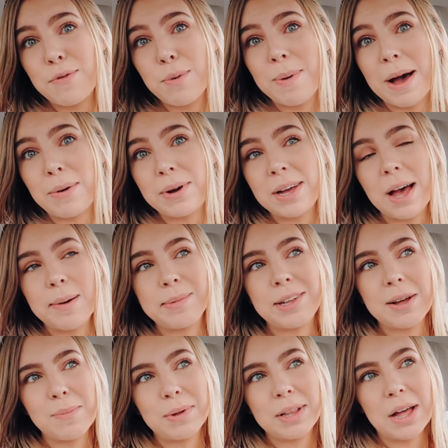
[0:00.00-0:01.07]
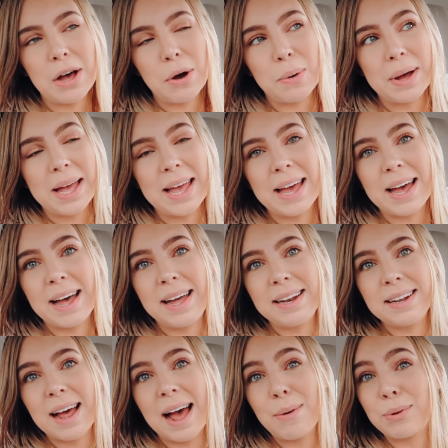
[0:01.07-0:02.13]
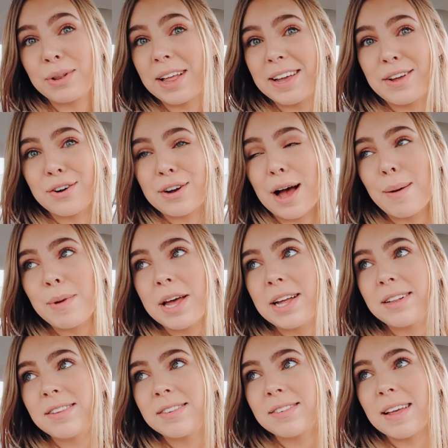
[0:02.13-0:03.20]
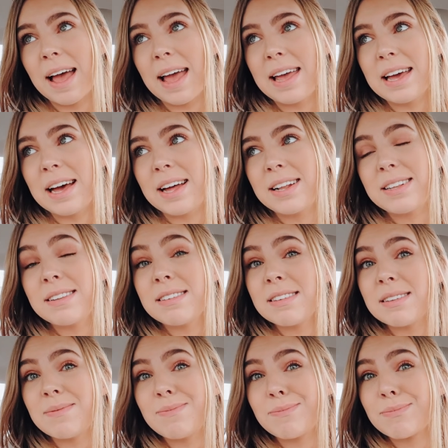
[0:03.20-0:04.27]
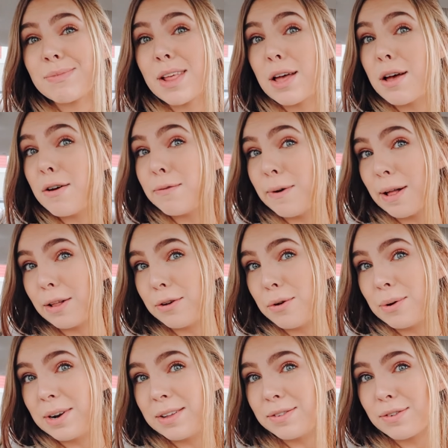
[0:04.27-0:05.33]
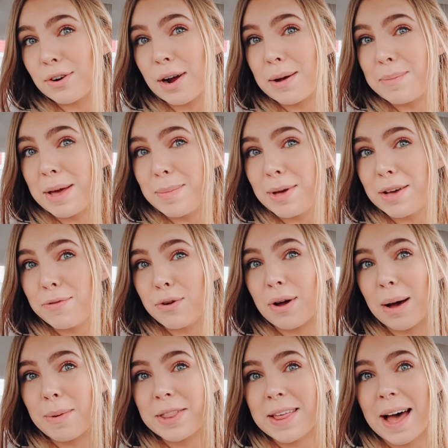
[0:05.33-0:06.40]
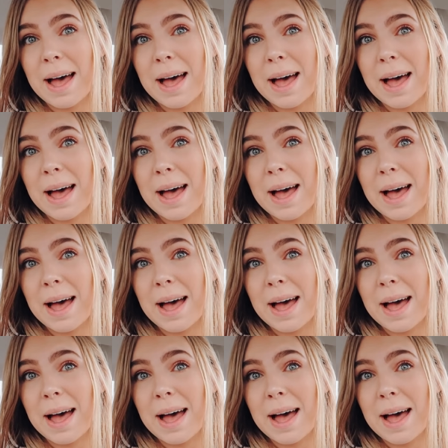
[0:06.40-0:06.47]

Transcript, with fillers: If you buy one, comment down below and I will like your comments. And follow you on Instagram maybe if you comment